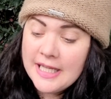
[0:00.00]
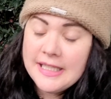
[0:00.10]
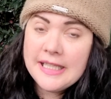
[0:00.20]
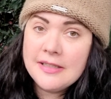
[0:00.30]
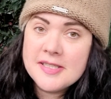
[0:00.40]

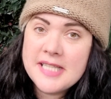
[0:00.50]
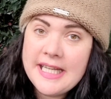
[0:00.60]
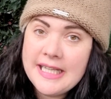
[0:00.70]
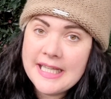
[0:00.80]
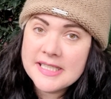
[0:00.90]
little
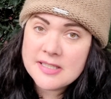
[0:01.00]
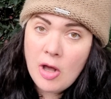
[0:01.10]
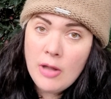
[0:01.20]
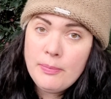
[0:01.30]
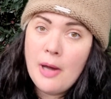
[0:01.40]
seedlings
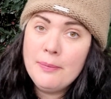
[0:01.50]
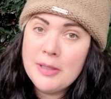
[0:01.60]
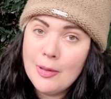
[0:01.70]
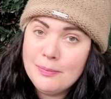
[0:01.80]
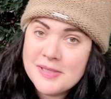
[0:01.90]
all popping
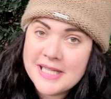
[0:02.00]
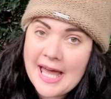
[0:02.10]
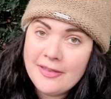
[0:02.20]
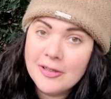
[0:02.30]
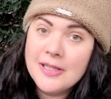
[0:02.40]
up
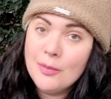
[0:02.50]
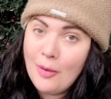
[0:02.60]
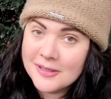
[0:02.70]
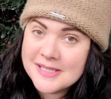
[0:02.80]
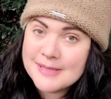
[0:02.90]
together in the
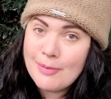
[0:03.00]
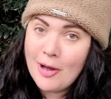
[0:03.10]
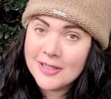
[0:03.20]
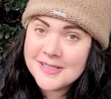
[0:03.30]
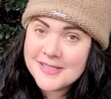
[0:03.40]
one
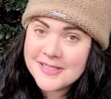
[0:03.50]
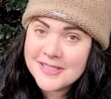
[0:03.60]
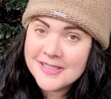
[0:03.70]
spot.